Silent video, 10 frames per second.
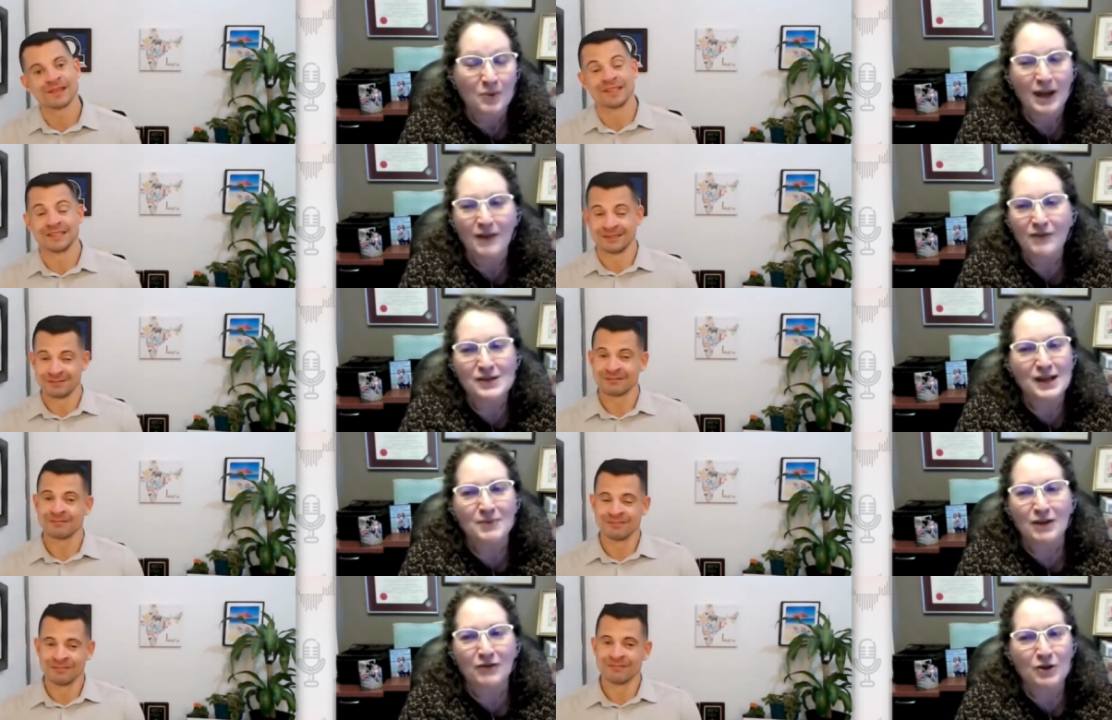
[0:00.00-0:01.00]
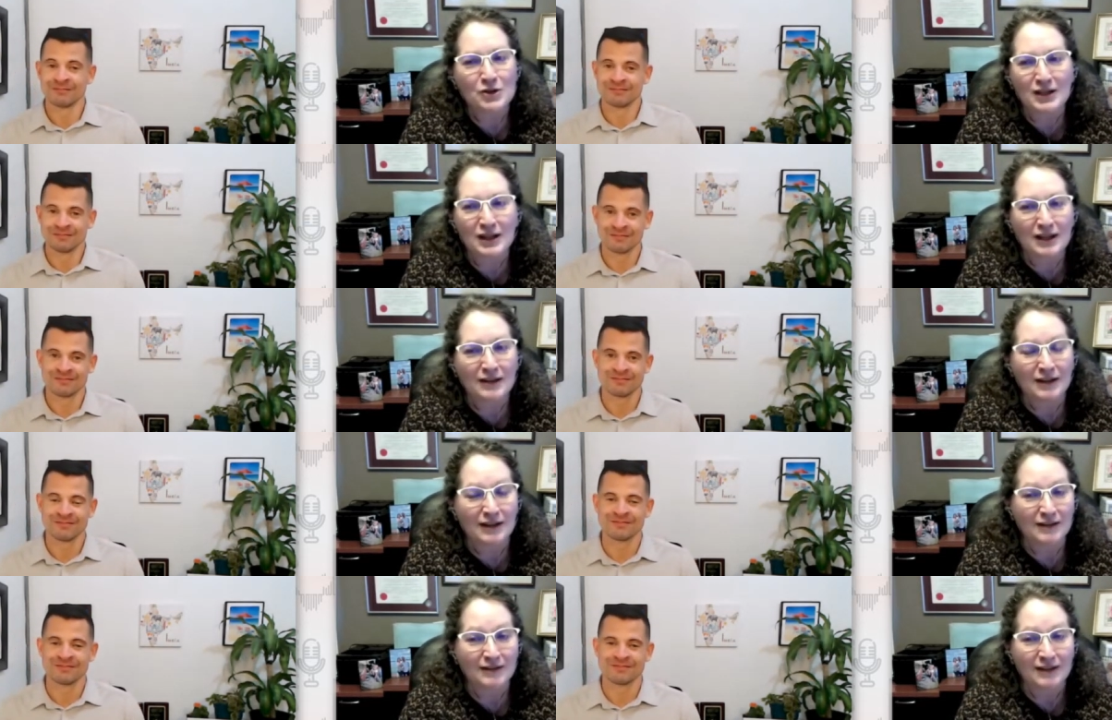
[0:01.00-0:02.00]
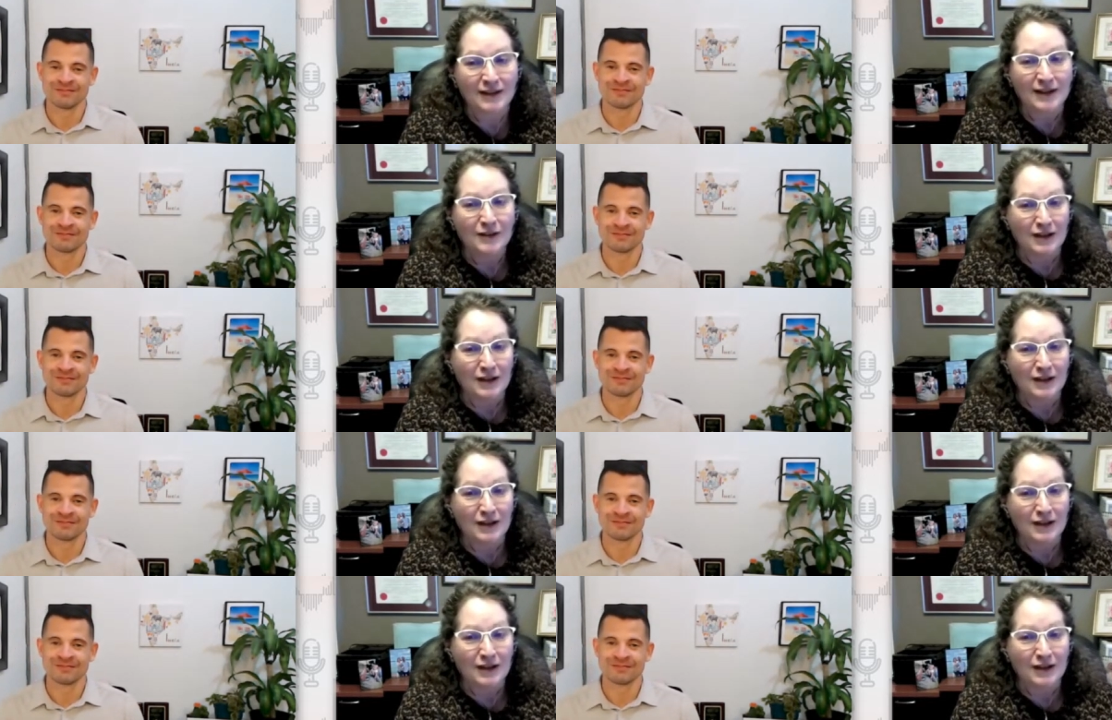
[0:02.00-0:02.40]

Speaker 1: we have the same diversity in, in the